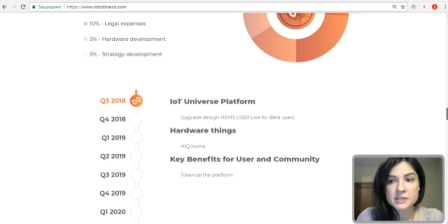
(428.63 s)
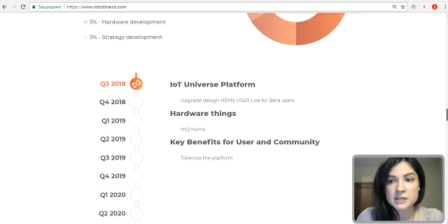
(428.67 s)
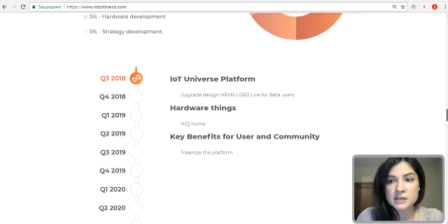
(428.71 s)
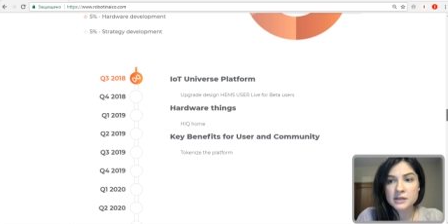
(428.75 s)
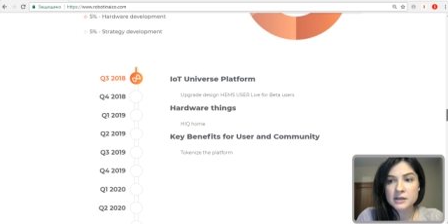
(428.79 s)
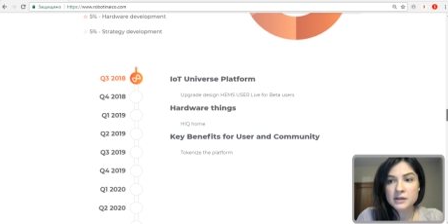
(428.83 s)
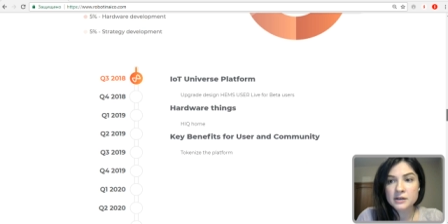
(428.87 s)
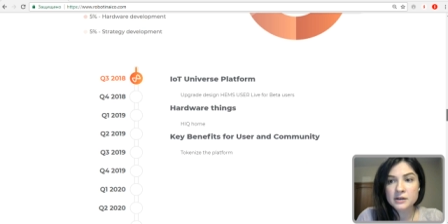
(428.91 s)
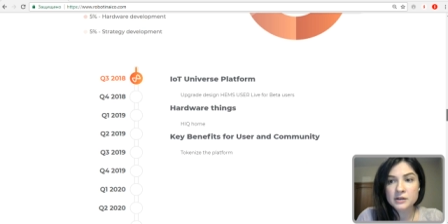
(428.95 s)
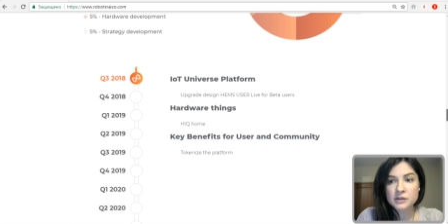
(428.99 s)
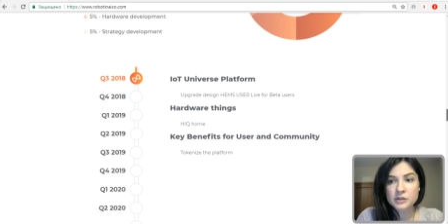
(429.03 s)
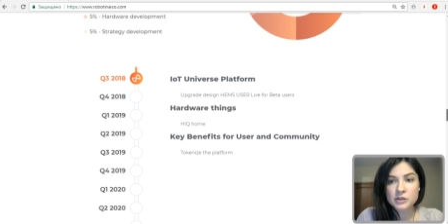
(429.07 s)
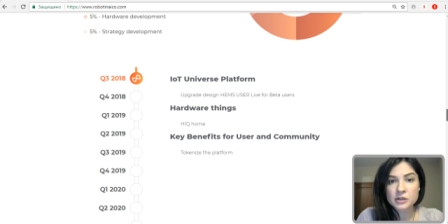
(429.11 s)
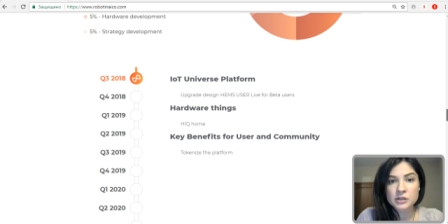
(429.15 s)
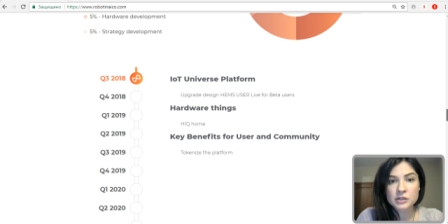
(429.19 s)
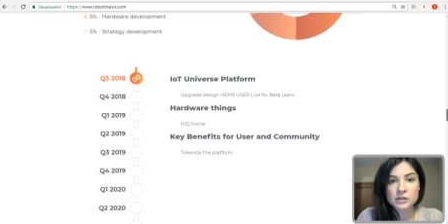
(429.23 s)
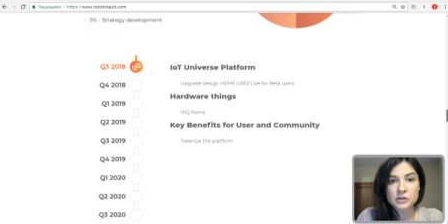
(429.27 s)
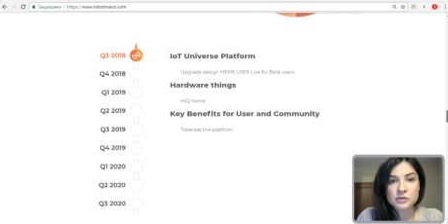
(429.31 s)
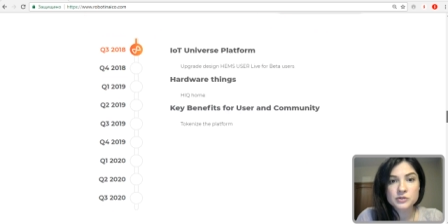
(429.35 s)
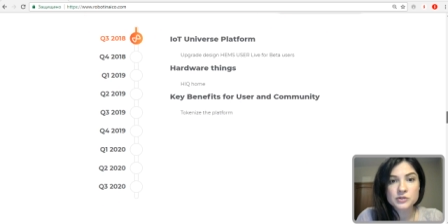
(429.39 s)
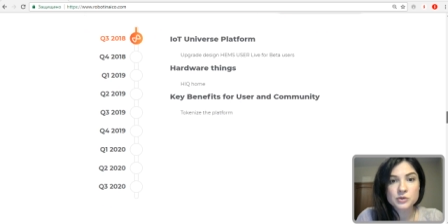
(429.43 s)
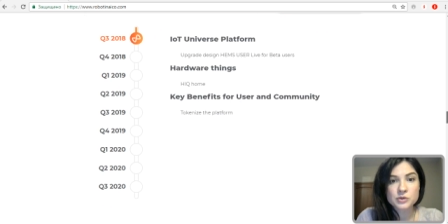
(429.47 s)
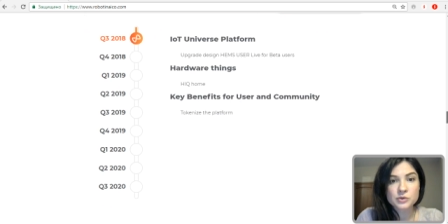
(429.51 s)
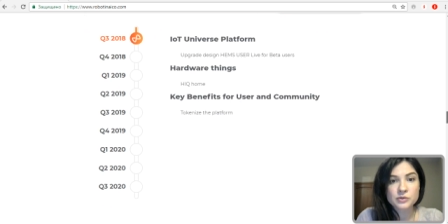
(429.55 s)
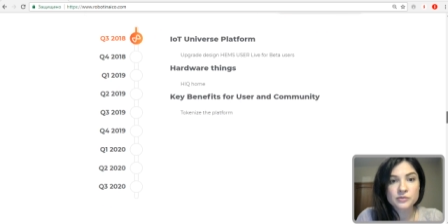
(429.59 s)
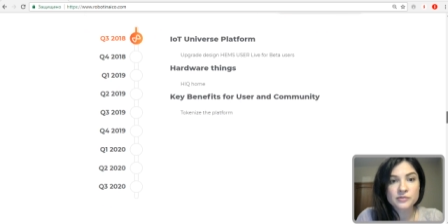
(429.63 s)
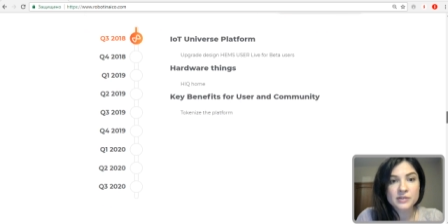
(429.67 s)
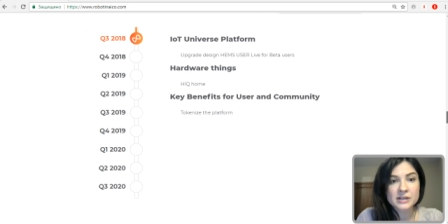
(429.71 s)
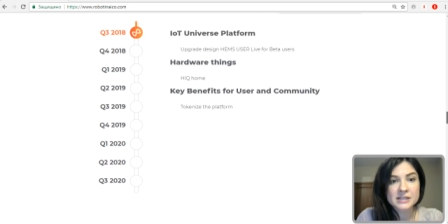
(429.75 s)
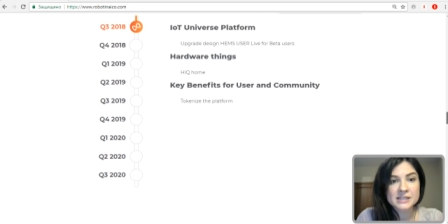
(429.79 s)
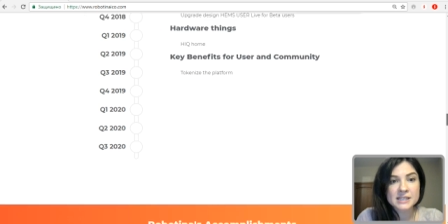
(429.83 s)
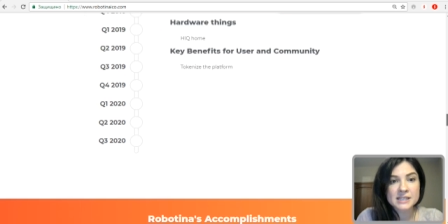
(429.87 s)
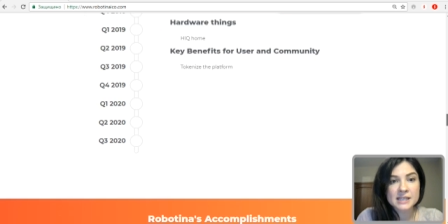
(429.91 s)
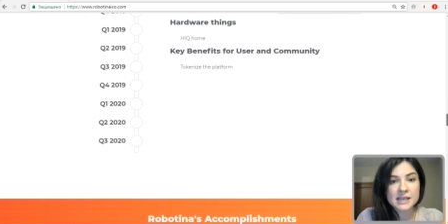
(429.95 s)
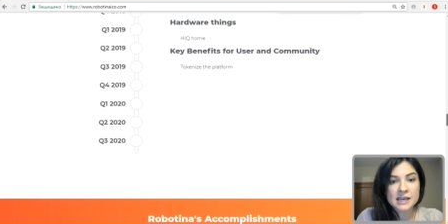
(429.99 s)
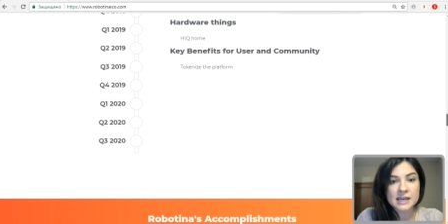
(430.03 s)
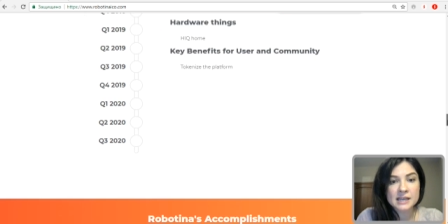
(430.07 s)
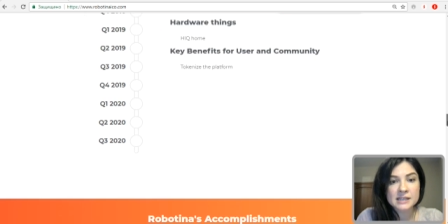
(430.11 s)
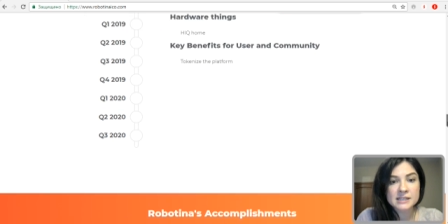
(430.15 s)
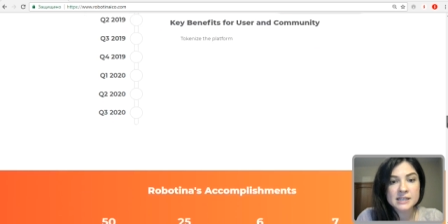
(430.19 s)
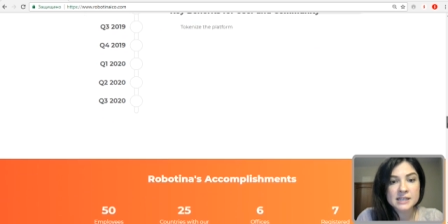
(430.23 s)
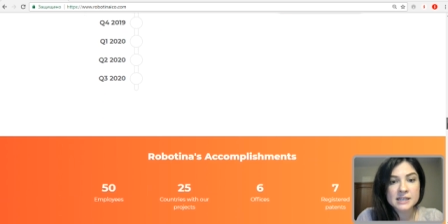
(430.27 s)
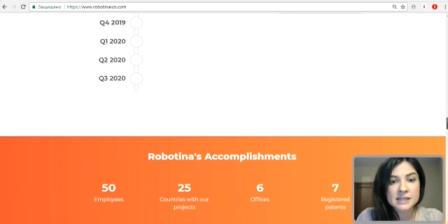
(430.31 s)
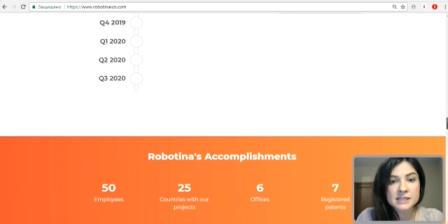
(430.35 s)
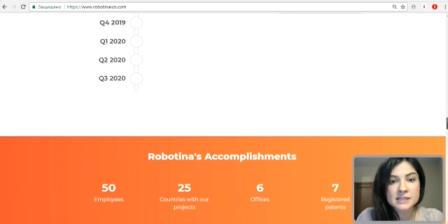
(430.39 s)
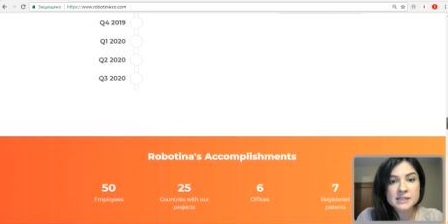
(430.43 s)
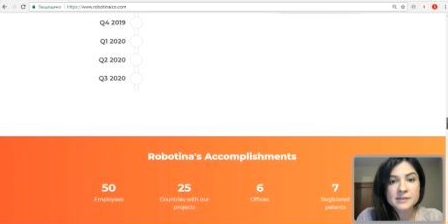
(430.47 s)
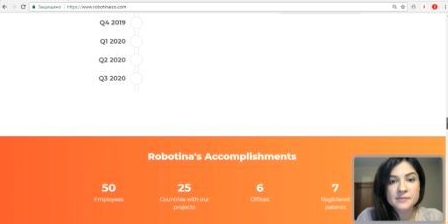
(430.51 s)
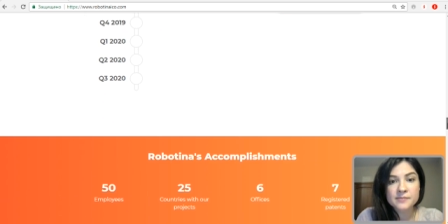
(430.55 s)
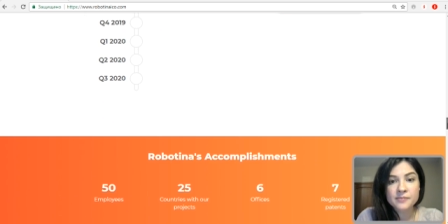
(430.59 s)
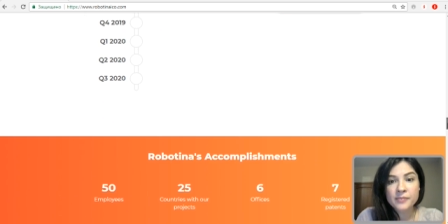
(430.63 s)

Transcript: You can also investigate it.